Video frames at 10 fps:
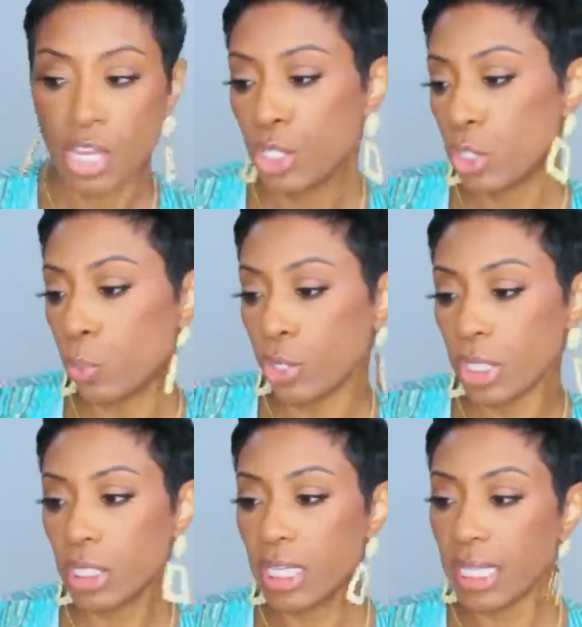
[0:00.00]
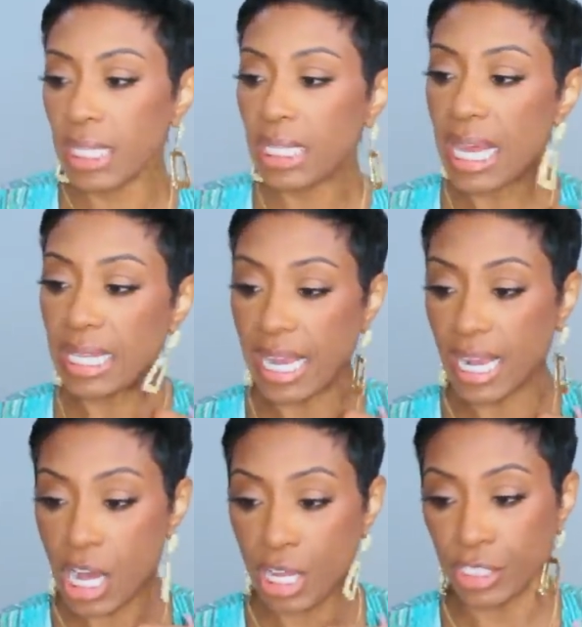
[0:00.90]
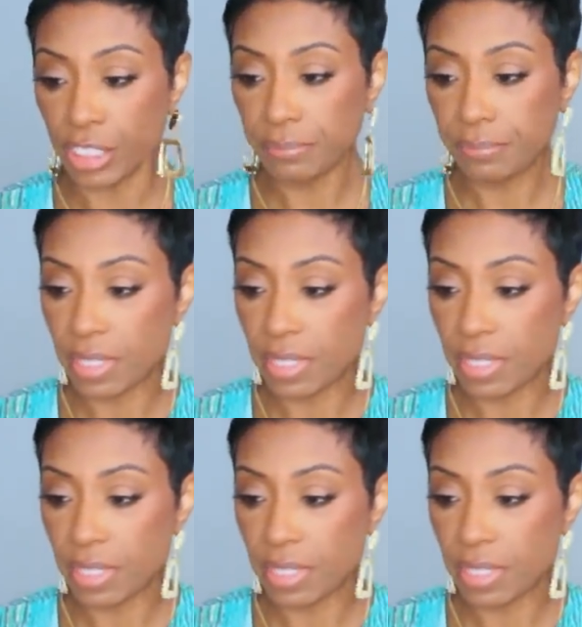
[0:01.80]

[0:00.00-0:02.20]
So we're going to look at the lilac color.